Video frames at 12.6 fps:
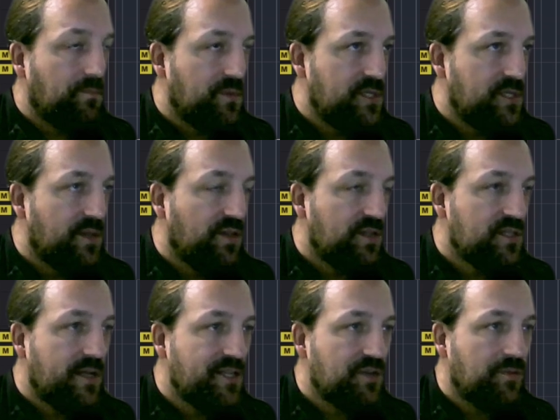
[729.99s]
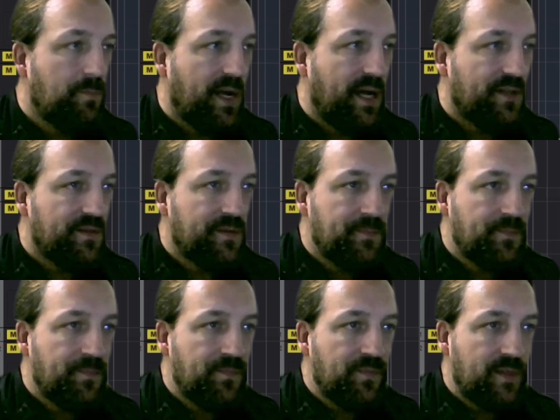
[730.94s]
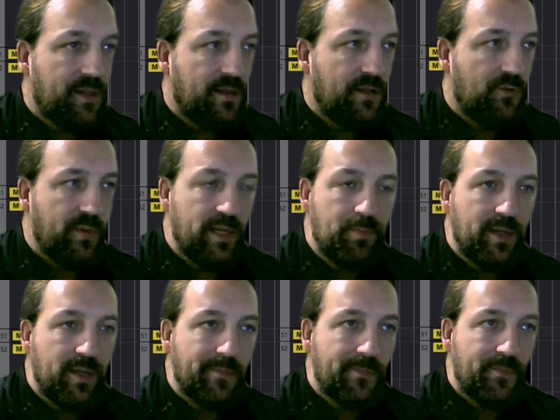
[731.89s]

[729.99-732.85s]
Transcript: synthesizer pad, creepy.